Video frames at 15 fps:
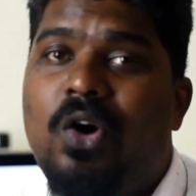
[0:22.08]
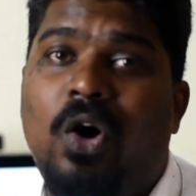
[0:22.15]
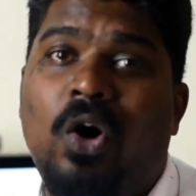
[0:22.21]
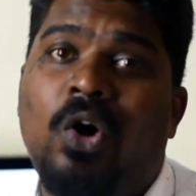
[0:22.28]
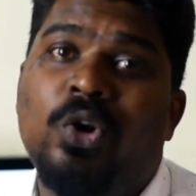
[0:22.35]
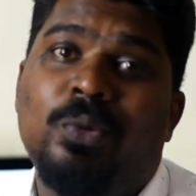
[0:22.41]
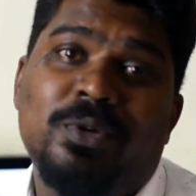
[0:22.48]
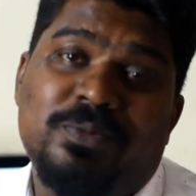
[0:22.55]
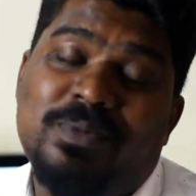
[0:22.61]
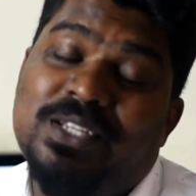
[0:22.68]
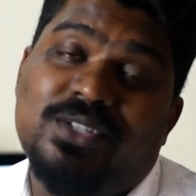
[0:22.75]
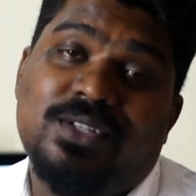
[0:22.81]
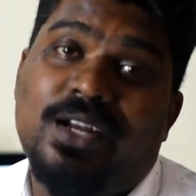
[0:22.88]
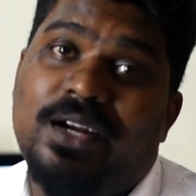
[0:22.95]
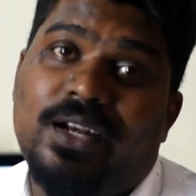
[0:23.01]
or you must be
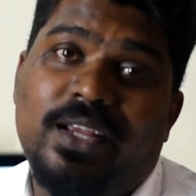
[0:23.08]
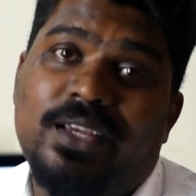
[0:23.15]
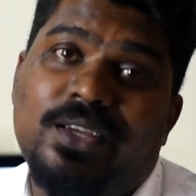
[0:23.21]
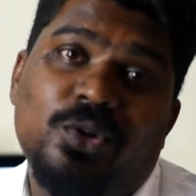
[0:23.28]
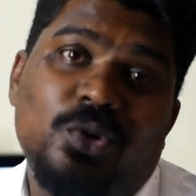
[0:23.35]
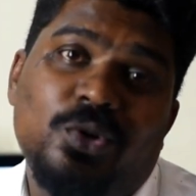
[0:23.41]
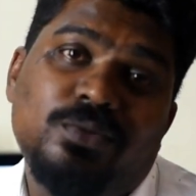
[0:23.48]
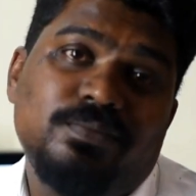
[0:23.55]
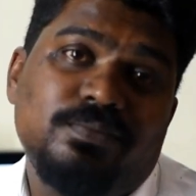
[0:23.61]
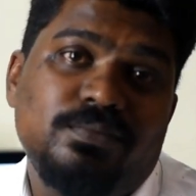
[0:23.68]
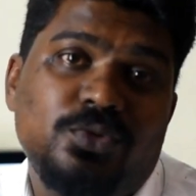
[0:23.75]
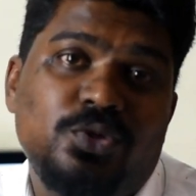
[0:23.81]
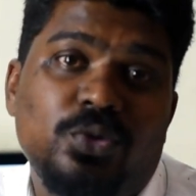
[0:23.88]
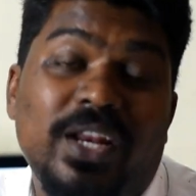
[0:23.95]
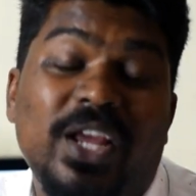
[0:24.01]
struggling, you know,
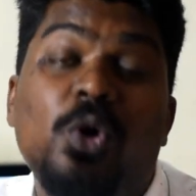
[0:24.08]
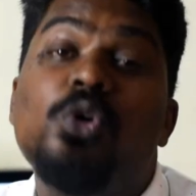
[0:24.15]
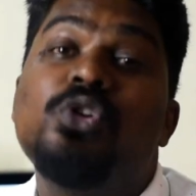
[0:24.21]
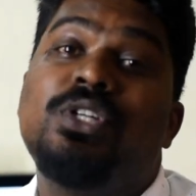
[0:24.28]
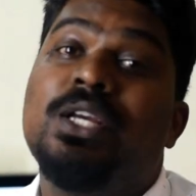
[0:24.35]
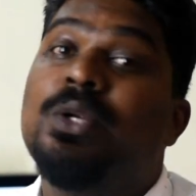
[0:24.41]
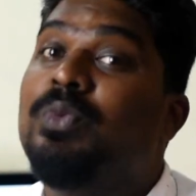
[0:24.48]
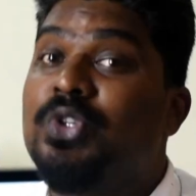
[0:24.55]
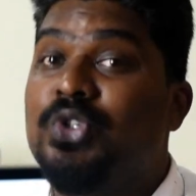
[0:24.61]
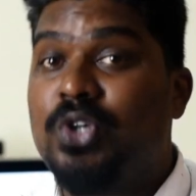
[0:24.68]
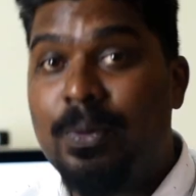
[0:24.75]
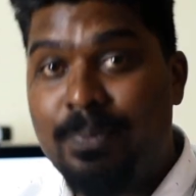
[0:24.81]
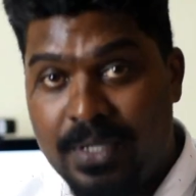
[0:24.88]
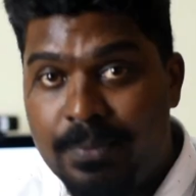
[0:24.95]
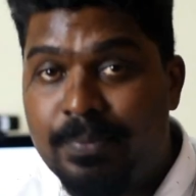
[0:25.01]
to negotiate with
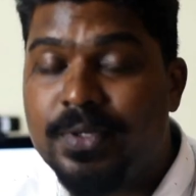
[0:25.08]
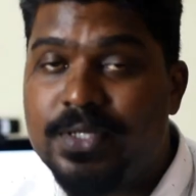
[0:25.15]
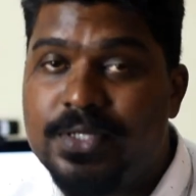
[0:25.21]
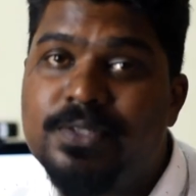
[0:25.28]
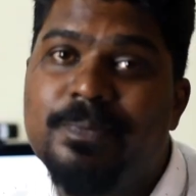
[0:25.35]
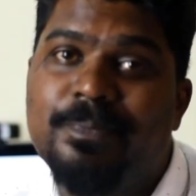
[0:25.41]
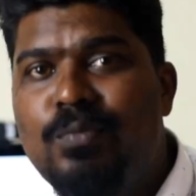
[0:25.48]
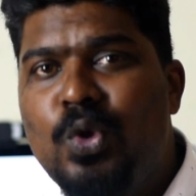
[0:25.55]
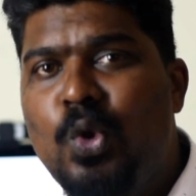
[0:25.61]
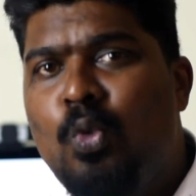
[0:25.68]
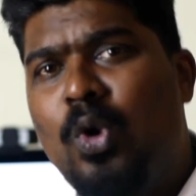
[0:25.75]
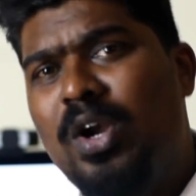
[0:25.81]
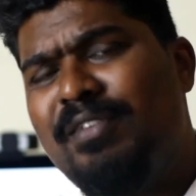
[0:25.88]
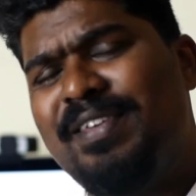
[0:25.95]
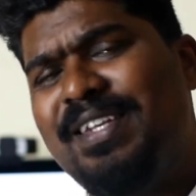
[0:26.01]
shopkeepers.
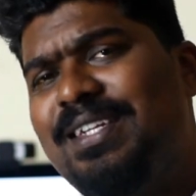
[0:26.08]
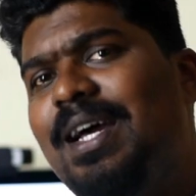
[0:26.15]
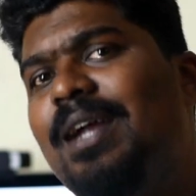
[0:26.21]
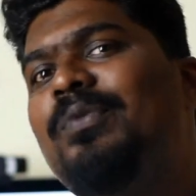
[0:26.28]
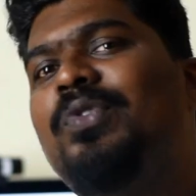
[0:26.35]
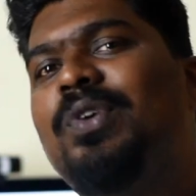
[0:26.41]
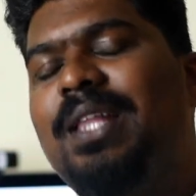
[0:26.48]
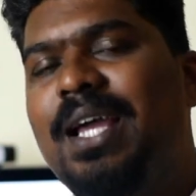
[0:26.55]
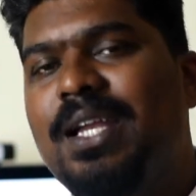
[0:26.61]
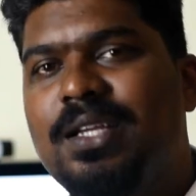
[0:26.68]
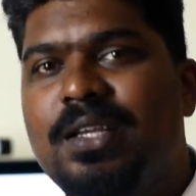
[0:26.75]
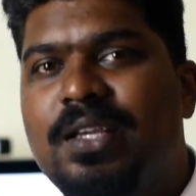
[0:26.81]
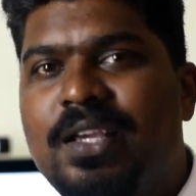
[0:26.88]
What have we done for that?